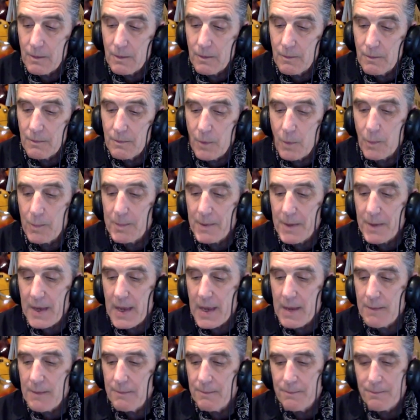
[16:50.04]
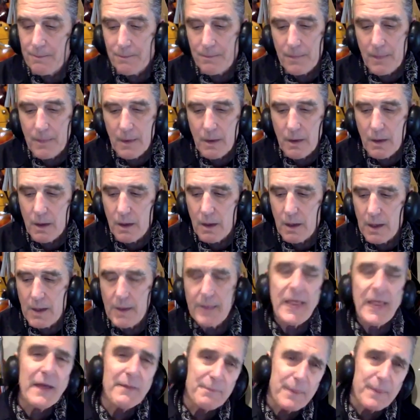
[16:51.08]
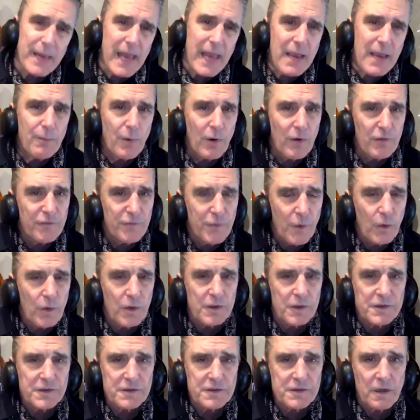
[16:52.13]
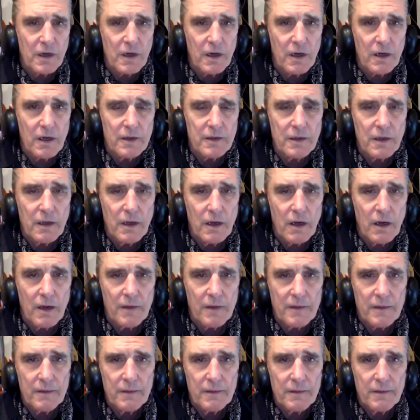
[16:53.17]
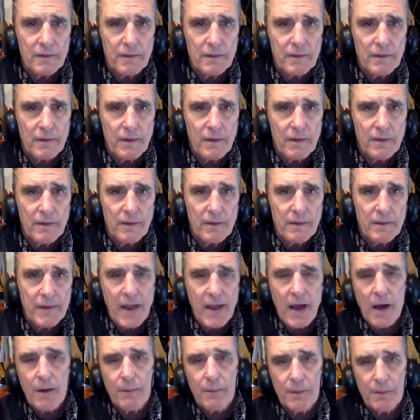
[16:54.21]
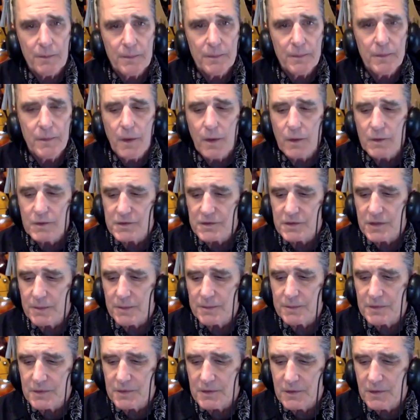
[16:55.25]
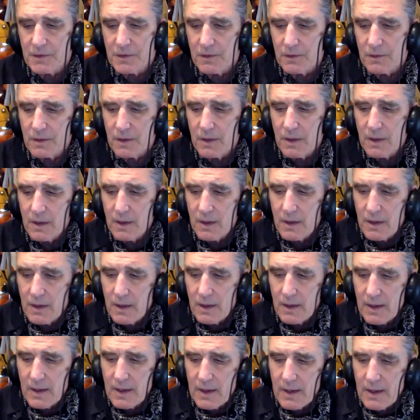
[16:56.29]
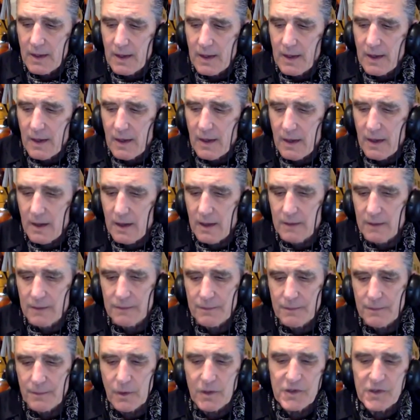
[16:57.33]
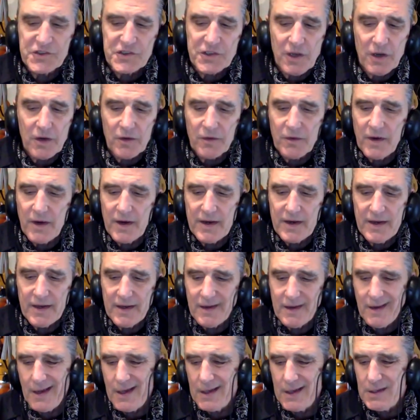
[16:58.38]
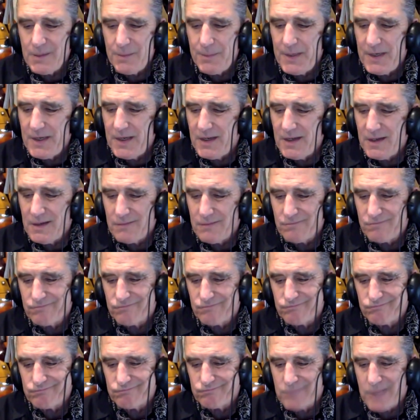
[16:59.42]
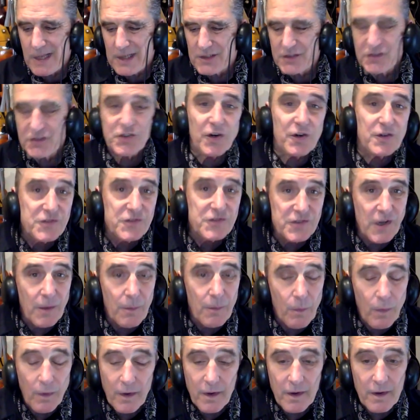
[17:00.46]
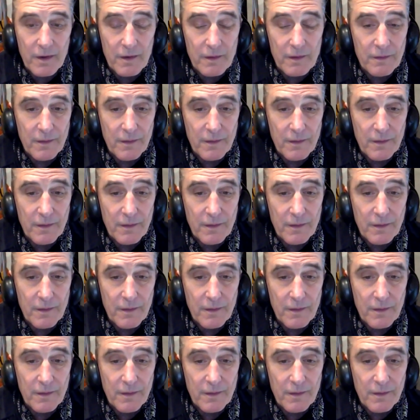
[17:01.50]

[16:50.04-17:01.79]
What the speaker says: though we became, and that became more focused on the album No Substitute. Early songwriting had to start somewhere.